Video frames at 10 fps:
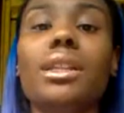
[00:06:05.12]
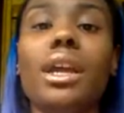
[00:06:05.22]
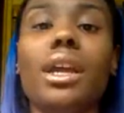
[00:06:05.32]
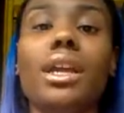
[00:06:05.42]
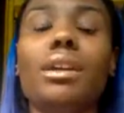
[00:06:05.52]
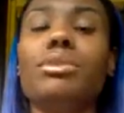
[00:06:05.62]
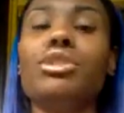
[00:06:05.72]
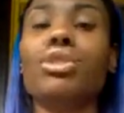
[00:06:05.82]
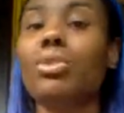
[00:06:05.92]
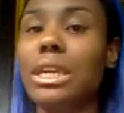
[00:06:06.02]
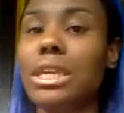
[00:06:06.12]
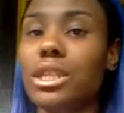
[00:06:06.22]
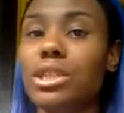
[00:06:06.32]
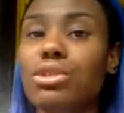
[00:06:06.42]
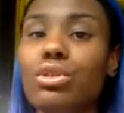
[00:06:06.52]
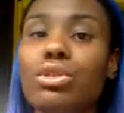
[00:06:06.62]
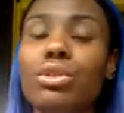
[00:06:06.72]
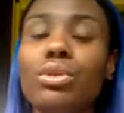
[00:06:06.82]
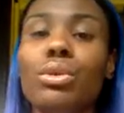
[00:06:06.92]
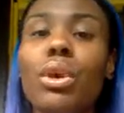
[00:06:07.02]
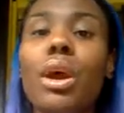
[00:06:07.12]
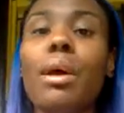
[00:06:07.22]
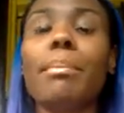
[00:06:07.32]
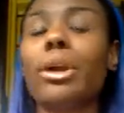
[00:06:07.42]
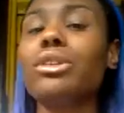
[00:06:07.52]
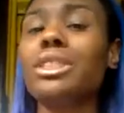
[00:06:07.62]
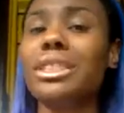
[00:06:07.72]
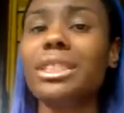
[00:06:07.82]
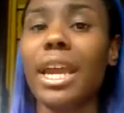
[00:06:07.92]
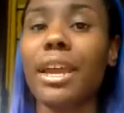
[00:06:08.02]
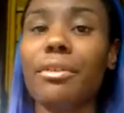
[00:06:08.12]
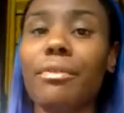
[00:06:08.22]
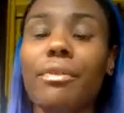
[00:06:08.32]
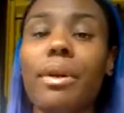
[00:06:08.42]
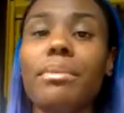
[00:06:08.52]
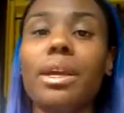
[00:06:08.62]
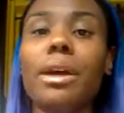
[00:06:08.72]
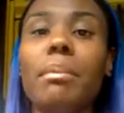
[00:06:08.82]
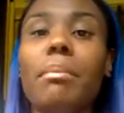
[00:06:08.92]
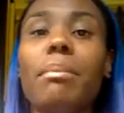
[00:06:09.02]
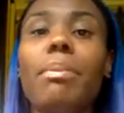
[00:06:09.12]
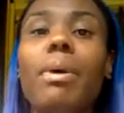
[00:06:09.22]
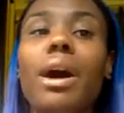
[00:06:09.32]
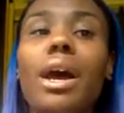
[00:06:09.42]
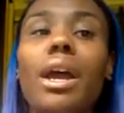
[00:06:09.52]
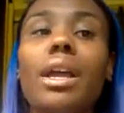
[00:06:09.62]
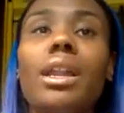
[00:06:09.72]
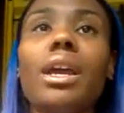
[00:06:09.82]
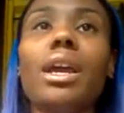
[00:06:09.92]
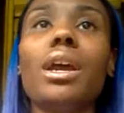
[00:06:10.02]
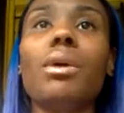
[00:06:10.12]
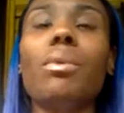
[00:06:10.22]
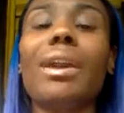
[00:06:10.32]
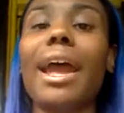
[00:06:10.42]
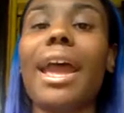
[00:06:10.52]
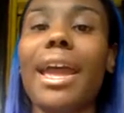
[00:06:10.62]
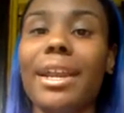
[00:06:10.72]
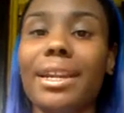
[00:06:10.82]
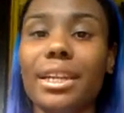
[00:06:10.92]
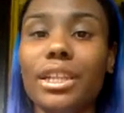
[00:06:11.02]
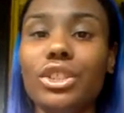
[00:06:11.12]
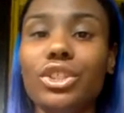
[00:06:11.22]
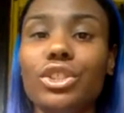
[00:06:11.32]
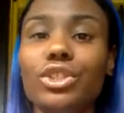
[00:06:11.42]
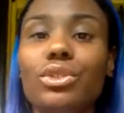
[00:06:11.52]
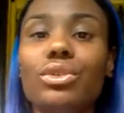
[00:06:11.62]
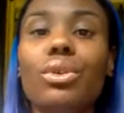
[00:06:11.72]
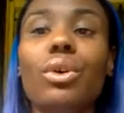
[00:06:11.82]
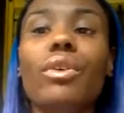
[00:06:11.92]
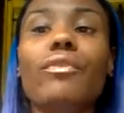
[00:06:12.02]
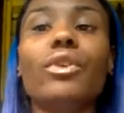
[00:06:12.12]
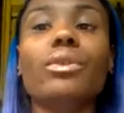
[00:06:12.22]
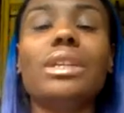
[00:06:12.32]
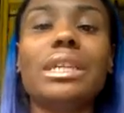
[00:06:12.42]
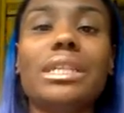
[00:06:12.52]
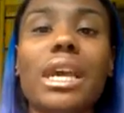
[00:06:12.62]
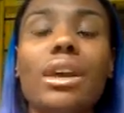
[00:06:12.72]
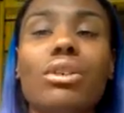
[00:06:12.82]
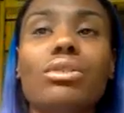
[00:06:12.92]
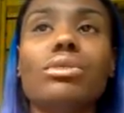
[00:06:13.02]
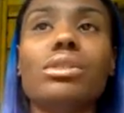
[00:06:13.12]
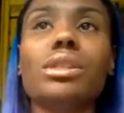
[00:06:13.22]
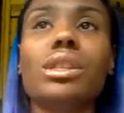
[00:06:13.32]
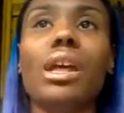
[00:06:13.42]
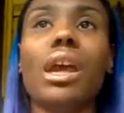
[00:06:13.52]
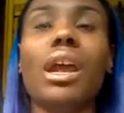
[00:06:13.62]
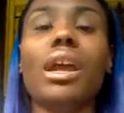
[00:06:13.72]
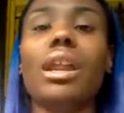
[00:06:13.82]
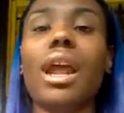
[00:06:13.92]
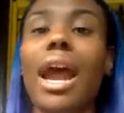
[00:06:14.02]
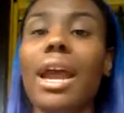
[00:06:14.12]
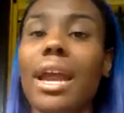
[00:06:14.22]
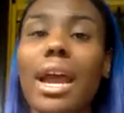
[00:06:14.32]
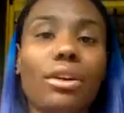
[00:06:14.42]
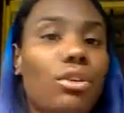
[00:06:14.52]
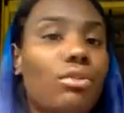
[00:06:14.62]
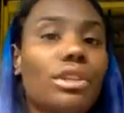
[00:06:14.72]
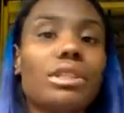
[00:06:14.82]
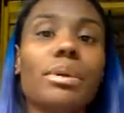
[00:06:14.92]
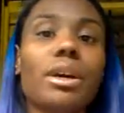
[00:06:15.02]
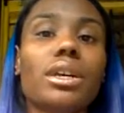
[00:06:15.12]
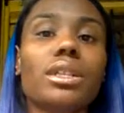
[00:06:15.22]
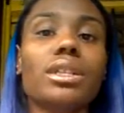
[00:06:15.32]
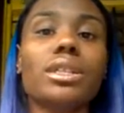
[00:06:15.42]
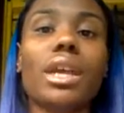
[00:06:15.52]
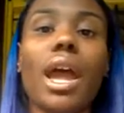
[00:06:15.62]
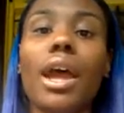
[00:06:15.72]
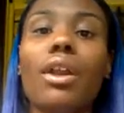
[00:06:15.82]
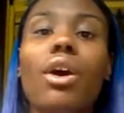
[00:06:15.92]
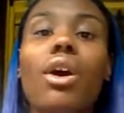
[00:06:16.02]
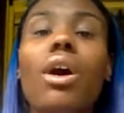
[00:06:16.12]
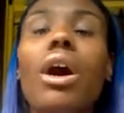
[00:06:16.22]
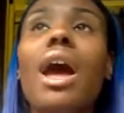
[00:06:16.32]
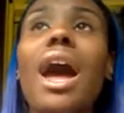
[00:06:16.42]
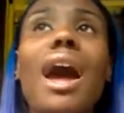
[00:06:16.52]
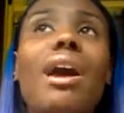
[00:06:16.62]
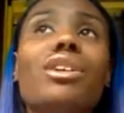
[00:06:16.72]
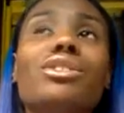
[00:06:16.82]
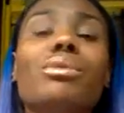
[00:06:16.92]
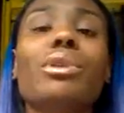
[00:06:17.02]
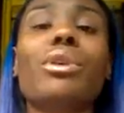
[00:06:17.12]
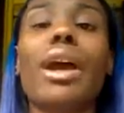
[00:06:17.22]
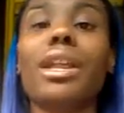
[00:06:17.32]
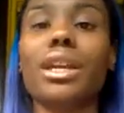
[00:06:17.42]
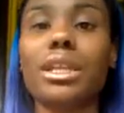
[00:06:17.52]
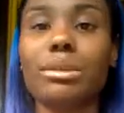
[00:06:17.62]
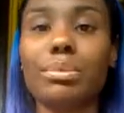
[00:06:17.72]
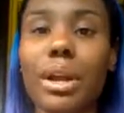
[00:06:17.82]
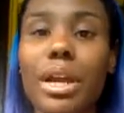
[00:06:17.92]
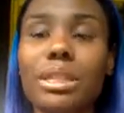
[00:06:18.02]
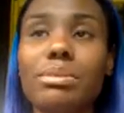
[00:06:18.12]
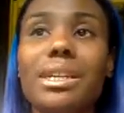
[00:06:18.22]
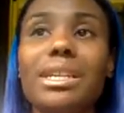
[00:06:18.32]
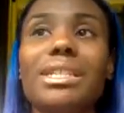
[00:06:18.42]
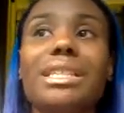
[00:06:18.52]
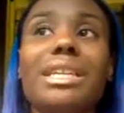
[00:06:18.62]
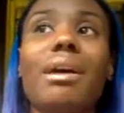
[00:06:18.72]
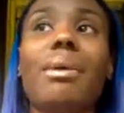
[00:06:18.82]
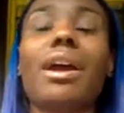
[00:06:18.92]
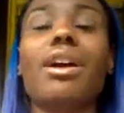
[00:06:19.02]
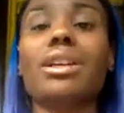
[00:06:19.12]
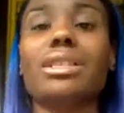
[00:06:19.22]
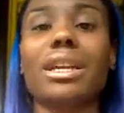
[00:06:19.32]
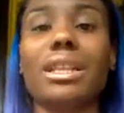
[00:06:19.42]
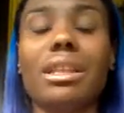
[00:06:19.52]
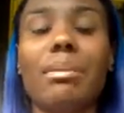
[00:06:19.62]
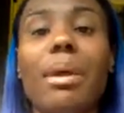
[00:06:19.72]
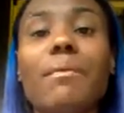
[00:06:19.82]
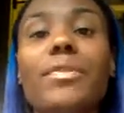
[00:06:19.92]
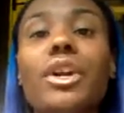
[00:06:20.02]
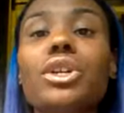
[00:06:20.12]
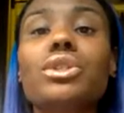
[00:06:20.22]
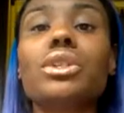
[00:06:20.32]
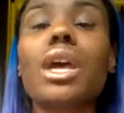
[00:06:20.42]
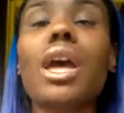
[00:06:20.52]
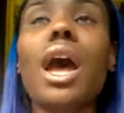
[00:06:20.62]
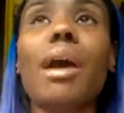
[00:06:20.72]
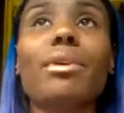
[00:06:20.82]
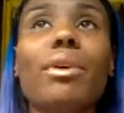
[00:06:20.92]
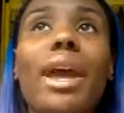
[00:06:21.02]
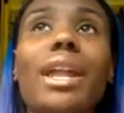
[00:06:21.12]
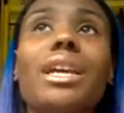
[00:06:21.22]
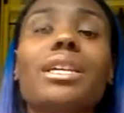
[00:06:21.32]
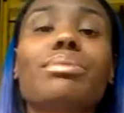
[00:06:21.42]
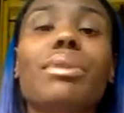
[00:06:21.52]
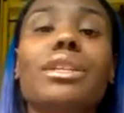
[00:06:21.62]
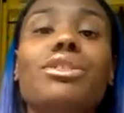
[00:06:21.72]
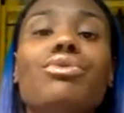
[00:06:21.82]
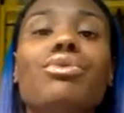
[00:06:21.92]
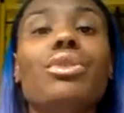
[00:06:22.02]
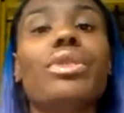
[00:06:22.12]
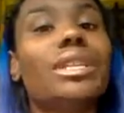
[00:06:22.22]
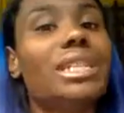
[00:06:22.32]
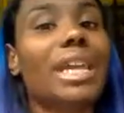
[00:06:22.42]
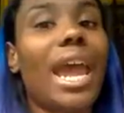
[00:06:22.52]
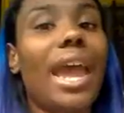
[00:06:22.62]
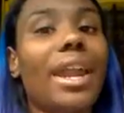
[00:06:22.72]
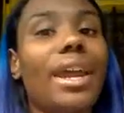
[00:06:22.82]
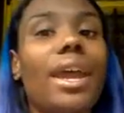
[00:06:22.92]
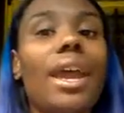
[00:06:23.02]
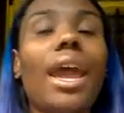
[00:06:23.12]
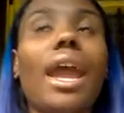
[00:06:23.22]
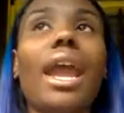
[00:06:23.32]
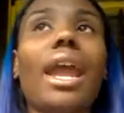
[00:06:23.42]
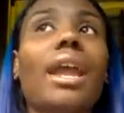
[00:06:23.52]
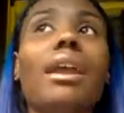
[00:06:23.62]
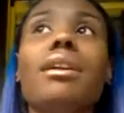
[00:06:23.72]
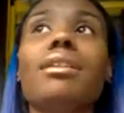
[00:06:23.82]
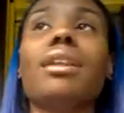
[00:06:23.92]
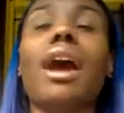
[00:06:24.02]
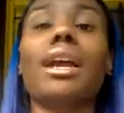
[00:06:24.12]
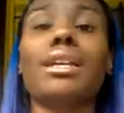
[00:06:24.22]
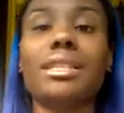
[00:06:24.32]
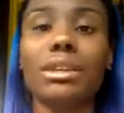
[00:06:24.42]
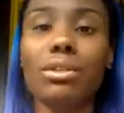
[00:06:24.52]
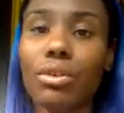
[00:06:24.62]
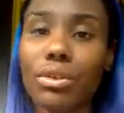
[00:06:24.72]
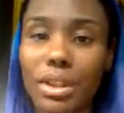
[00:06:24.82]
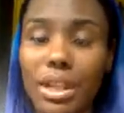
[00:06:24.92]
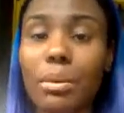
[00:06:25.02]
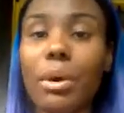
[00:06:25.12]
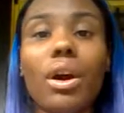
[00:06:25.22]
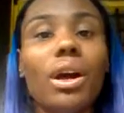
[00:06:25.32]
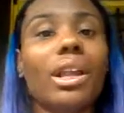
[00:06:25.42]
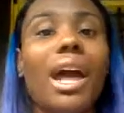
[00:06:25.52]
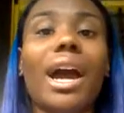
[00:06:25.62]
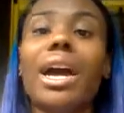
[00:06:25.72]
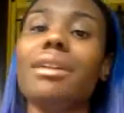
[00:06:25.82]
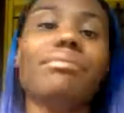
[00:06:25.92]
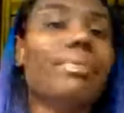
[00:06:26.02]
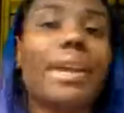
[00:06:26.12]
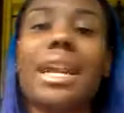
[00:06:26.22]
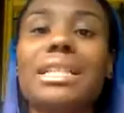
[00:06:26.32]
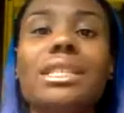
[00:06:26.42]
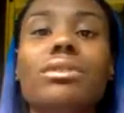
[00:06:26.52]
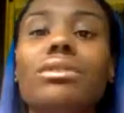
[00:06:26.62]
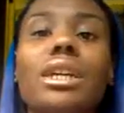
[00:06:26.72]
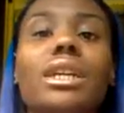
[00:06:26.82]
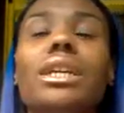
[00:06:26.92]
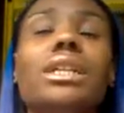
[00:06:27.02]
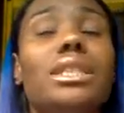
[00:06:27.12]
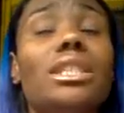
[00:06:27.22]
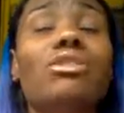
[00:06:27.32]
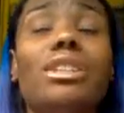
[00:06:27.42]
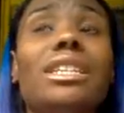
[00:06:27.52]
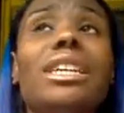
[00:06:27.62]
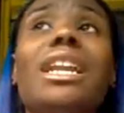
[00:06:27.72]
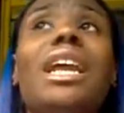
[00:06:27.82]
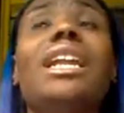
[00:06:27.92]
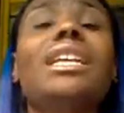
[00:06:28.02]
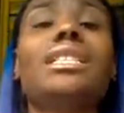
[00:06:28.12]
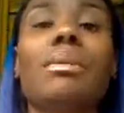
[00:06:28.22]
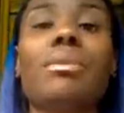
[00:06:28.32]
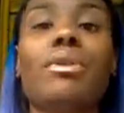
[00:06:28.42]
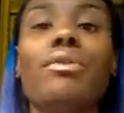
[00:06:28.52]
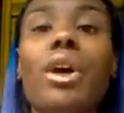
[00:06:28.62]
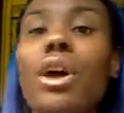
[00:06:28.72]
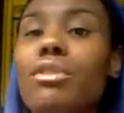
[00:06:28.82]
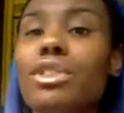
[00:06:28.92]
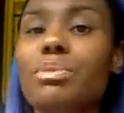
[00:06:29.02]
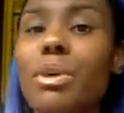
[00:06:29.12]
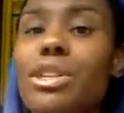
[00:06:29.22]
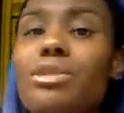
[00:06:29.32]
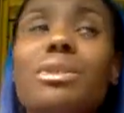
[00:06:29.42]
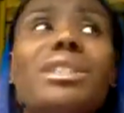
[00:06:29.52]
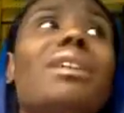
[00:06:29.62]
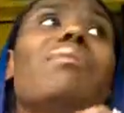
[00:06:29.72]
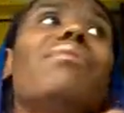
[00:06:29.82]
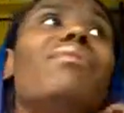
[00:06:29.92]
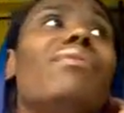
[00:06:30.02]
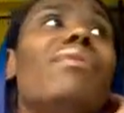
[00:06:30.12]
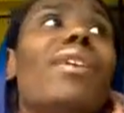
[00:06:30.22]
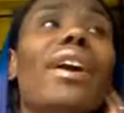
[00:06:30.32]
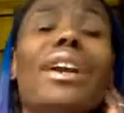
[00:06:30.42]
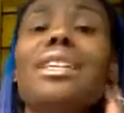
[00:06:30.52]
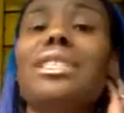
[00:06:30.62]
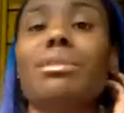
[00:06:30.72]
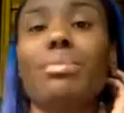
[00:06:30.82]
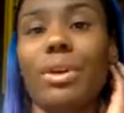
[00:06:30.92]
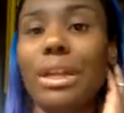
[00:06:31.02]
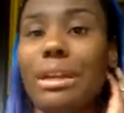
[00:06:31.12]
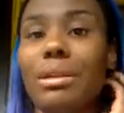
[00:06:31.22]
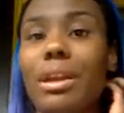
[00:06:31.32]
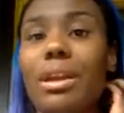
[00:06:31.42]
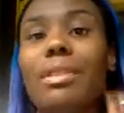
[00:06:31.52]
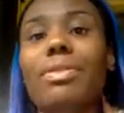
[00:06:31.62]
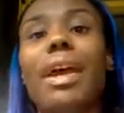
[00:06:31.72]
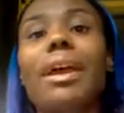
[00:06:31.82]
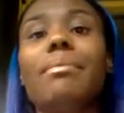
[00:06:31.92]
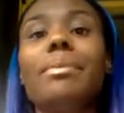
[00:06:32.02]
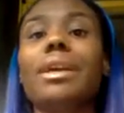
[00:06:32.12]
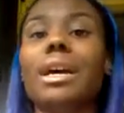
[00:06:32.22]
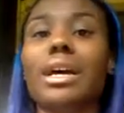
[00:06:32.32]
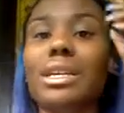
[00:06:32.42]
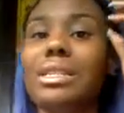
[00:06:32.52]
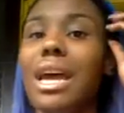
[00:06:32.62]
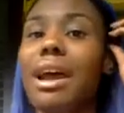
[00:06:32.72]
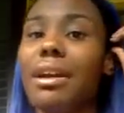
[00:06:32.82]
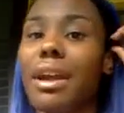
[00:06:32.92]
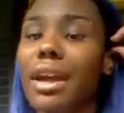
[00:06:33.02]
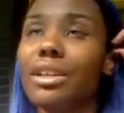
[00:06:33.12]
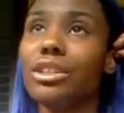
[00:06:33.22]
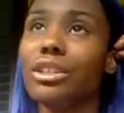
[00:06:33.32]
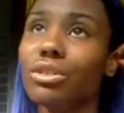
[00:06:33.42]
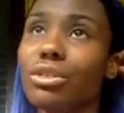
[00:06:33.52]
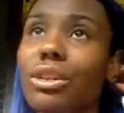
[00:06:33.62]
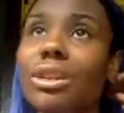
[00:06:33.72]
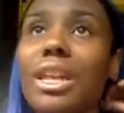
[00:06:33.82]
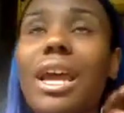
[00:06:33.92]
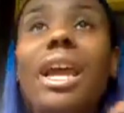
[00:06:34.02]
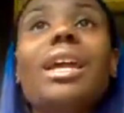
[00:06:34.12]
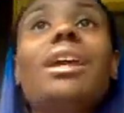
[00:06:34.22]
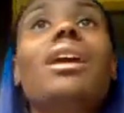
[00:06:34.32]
that it was so easy to purchase hair from them, but when I had an issue or a few details, that I got no response at all. I also went on Aliexpress, because that's how I contacted them at first. I went on Aliexpress through the chat, and I could see that they were online, and I still didn't get any type of response, which I'm very disappointed in that, because I actually thought that